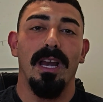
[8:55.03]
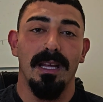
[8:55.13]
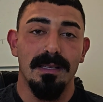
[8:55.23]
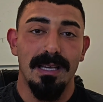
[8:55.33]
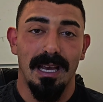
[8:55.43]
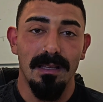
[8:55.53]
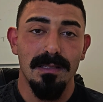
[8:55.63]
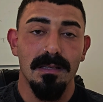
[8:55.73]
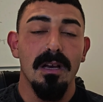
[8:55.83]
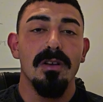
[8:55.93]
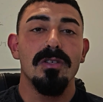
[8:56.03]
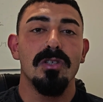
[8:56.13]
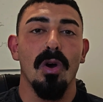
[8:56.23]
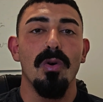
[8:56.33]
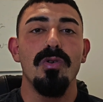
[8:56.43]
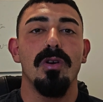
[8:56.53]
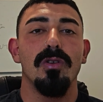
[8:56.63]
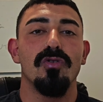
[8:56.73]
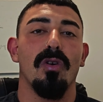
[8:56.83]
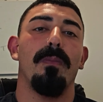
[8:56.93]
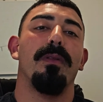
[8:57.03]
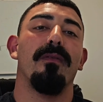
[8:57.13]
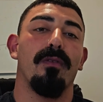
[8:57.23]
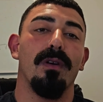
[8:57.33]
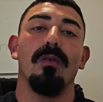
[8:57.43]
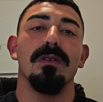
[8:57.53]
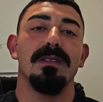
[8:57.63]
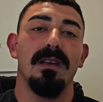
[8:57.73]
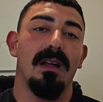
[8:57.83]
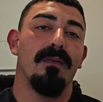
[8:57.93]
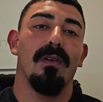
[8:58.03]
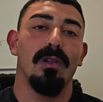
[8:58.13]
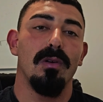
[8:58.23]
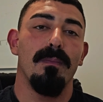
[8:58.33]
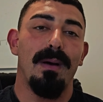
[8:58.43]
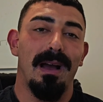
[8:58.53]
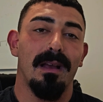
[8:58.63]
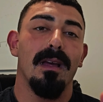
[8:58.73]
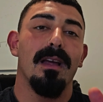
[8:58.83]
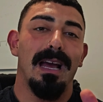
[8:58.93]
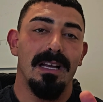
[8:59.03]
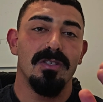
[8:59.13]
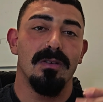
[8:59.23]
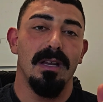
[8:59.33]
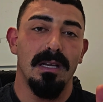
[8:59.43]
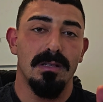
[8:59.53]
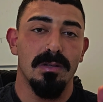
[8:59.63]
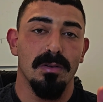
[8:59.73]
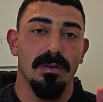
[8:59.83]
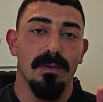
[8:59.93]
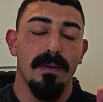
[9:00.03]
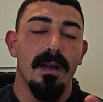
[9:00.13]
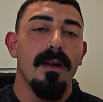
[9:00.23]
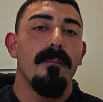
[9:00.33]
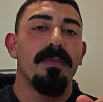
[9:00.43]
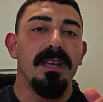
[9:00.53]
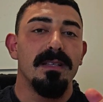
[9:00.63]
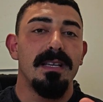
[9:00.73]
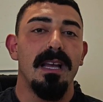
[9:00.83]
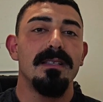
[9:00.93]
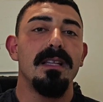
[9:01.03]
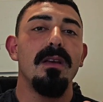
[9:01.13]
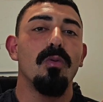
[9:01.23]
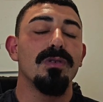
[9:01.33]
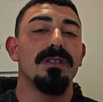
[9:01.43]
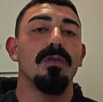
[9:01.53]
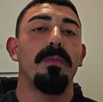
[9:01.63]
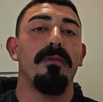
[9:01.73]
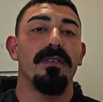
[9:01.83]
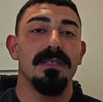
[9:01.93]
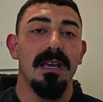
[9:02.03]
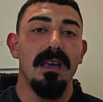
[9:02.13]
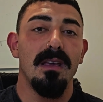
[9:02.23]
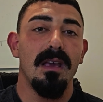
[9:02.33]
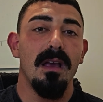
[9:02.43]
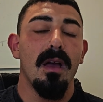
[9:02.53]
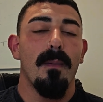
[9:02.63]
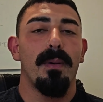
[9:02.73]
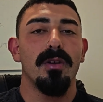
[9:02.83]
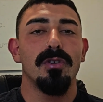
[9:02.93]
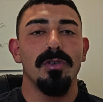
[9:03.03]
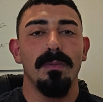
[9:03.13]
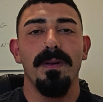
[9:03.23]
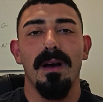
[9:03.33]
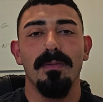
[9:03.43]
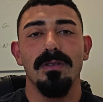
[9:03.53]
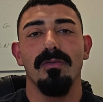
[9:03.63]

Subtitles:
intense so you can drop the frequency and volume back as you need to. The intensity will still be fatiguing, but you should be able to